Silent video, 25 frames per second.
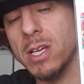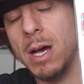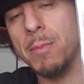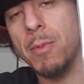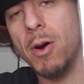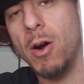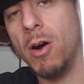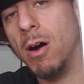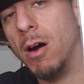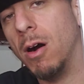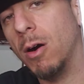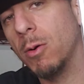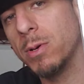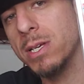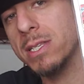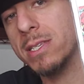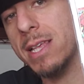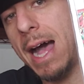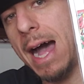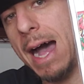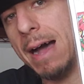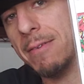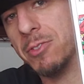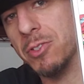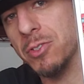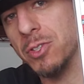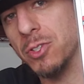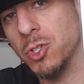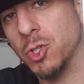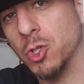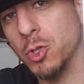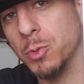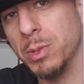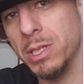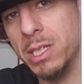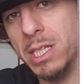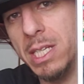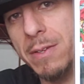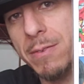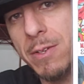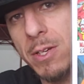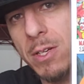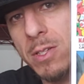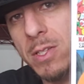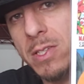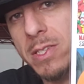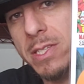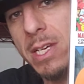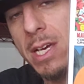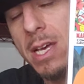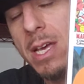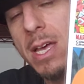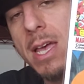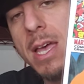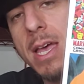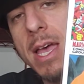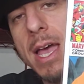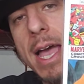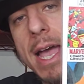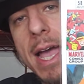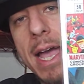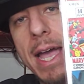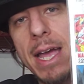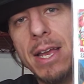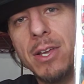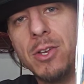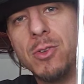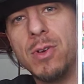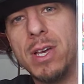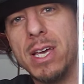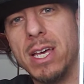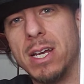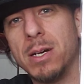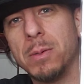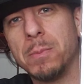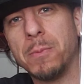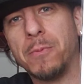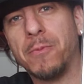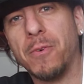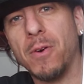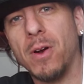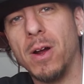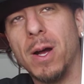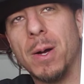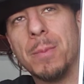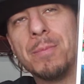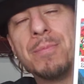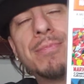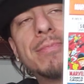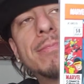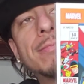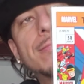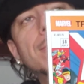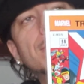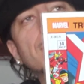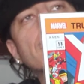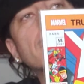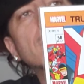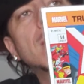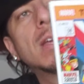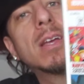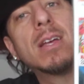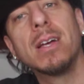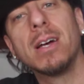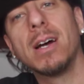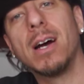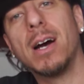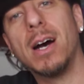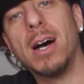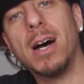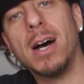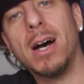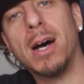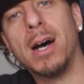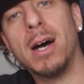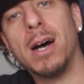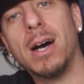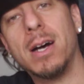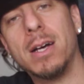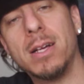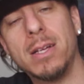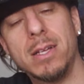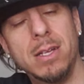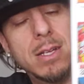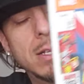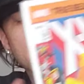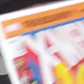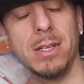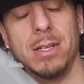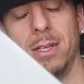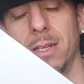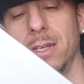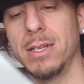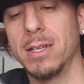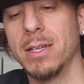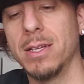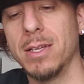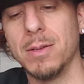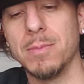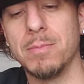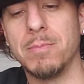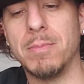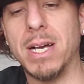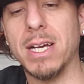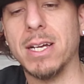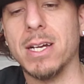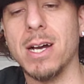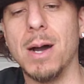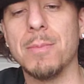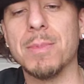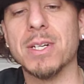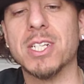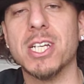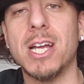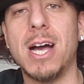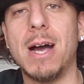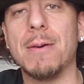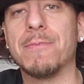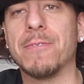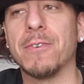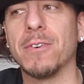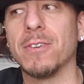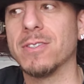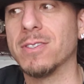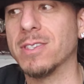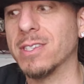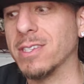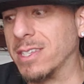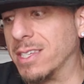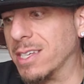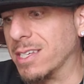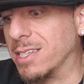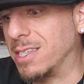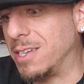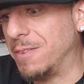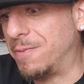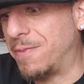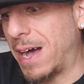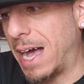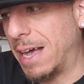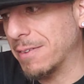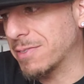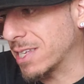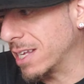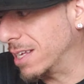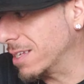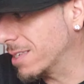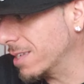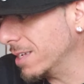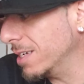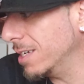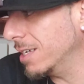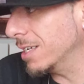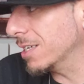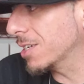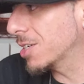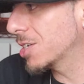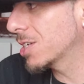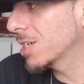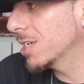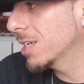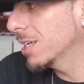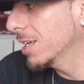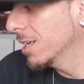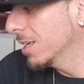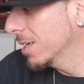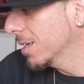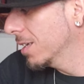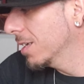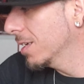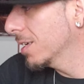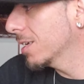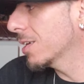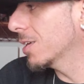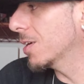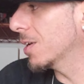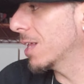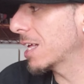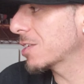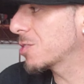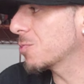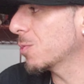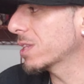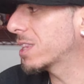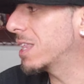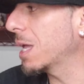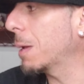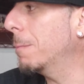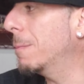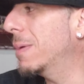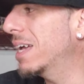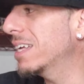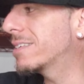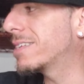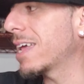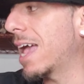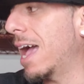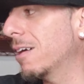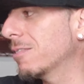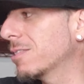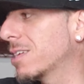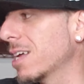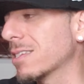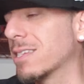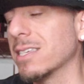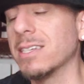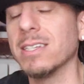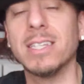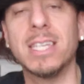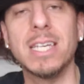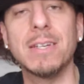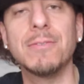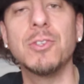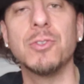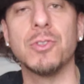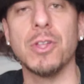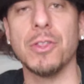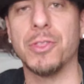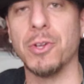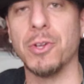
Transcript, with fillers: I'm always after the true believers. And you get them from uh, my comic shop for 65 cents each. You know, that's one thing. Midtown doesn't give you the